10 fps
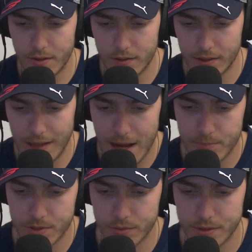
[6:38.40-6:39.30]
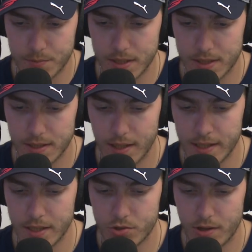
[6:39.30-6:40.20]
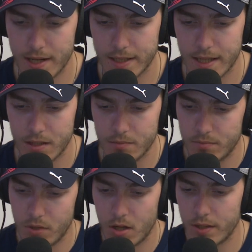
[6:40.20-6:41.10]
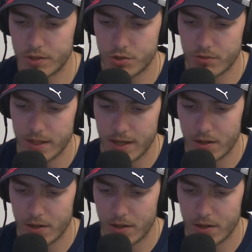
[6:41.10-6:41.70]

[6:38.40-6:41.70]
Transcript: another lap, so to speak, and then try and get him on the straight